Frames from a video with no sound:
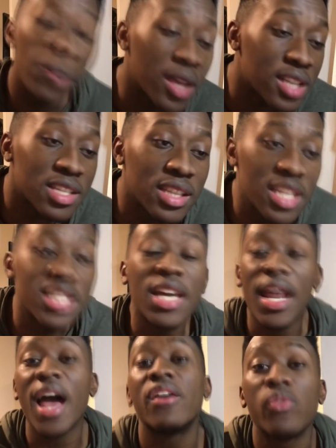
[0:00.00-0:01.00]
because at least
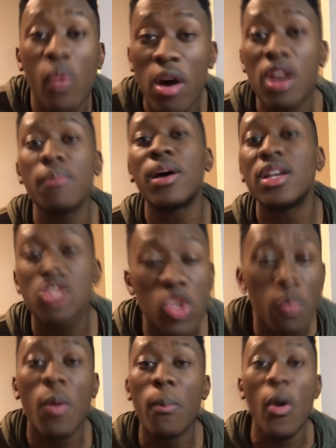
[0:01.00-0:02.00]
I'd have one of my
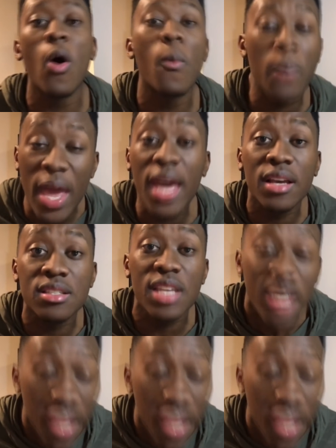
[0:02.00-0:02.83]
Super Bowl picks